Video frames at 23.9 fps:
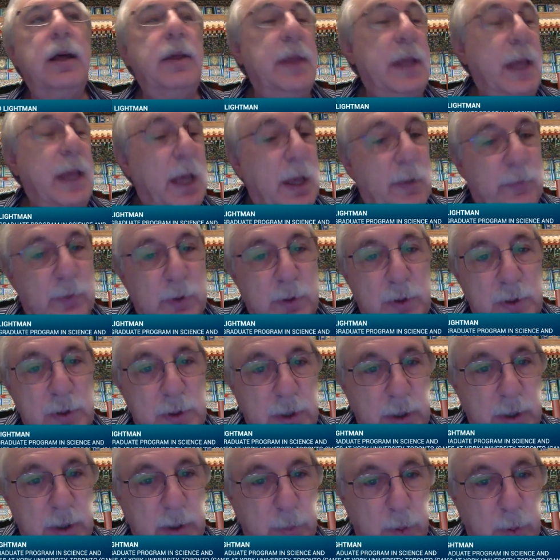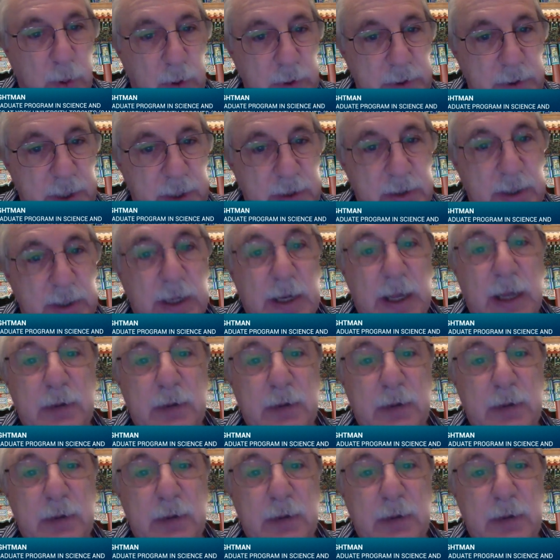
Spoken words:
the evolutionary process that